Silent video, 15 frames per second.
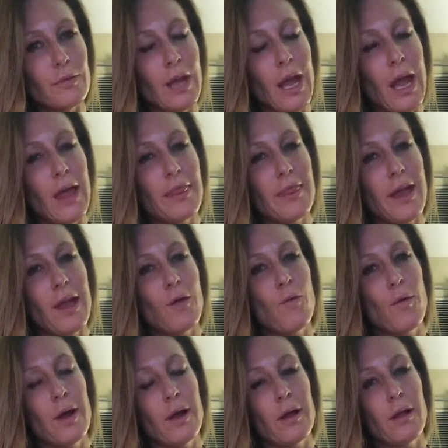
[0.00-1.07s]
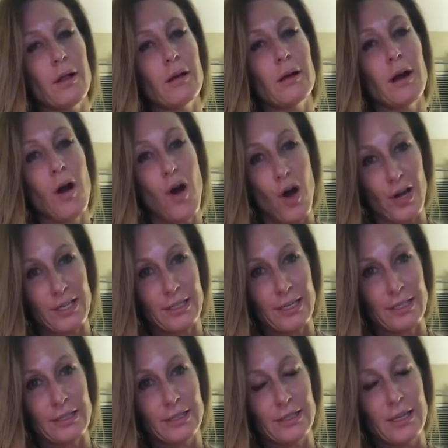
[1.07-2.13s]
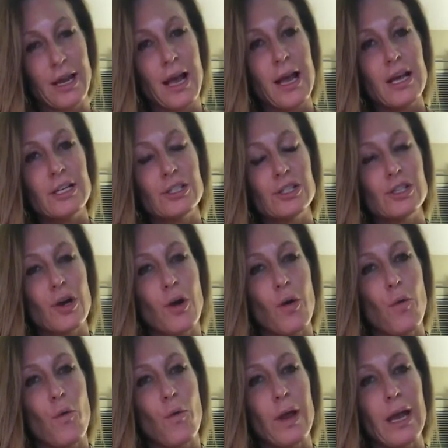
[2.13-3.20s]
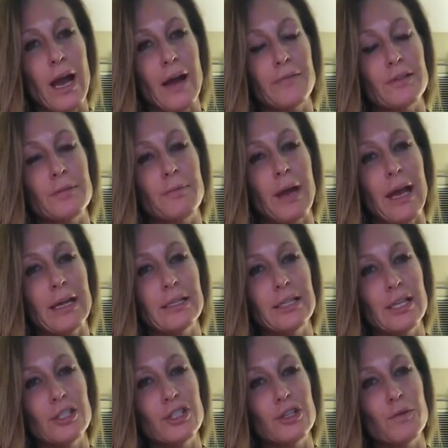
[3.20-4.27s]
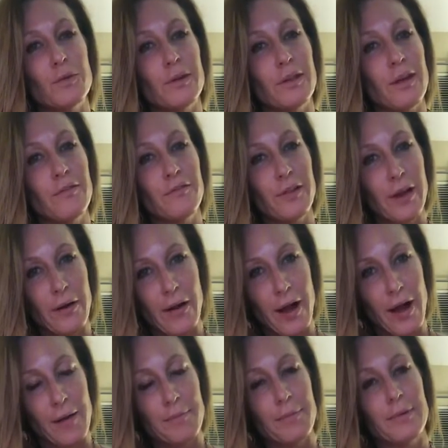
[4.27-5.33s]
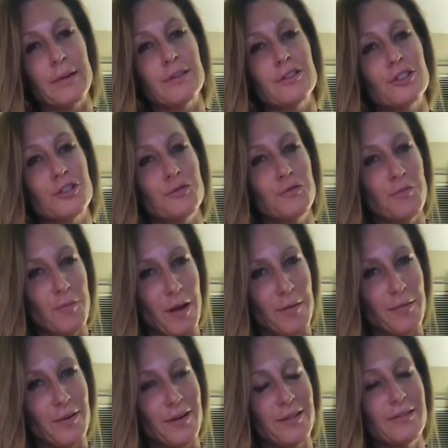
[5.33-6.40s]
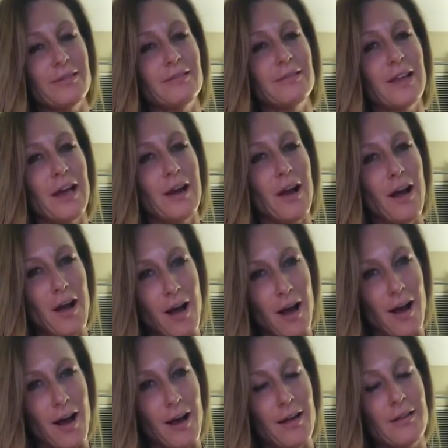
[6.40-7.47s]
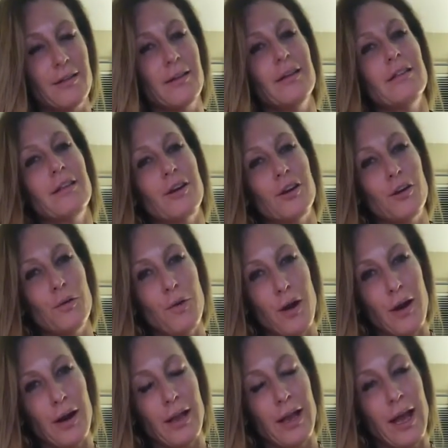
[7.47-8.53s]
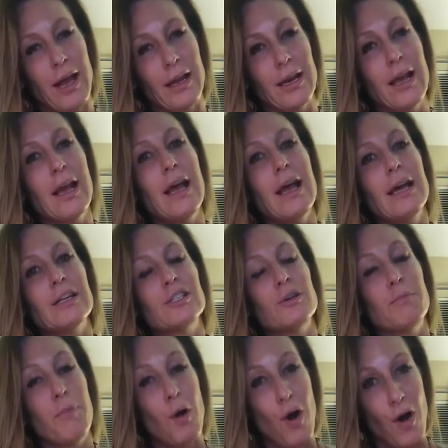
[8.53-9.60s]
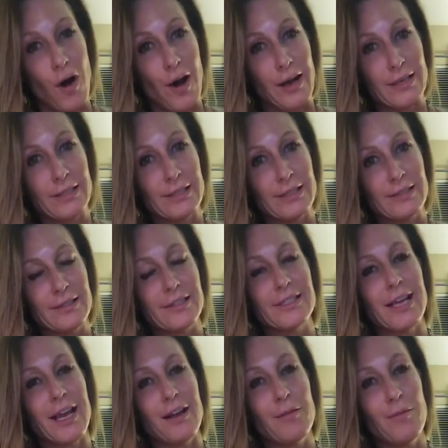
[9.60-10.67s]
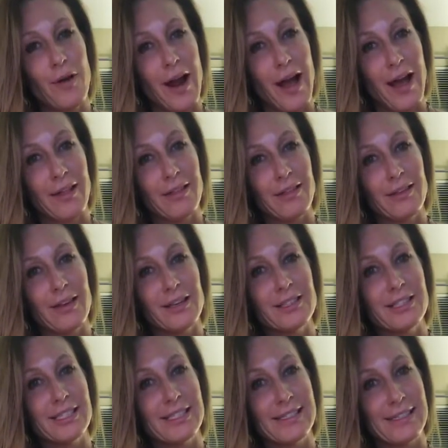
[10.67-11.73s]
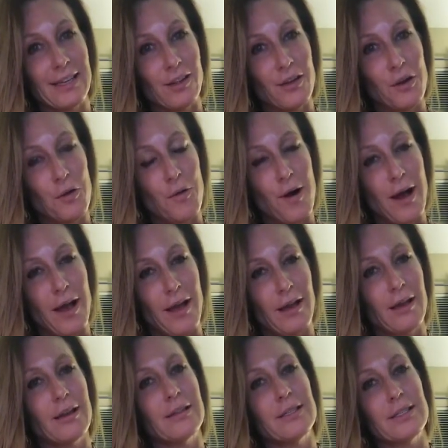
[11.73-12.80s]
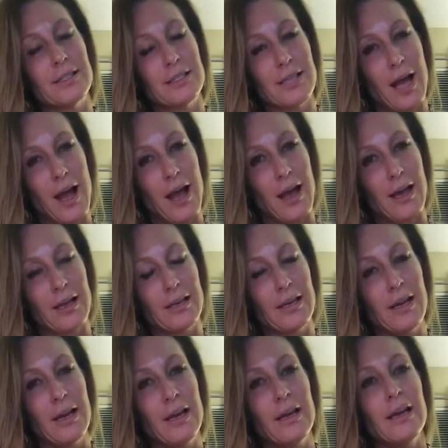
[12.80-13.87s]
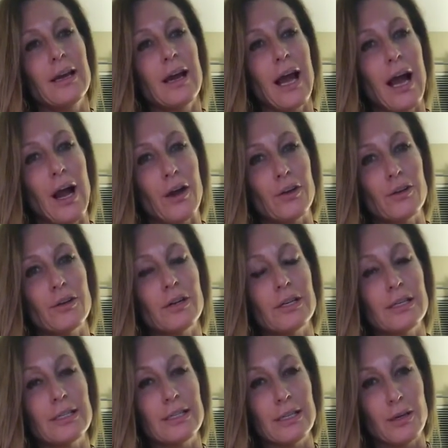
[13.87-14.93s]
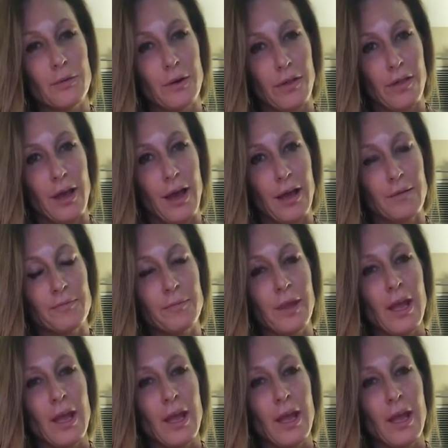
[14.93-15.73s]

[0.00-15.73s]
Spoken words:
and they will haunt us. So we have to pay attention when they flare up, and just remember that aha, there you are again, to pause, take a breath, get still and quiet, and decide how you're going to deal with that.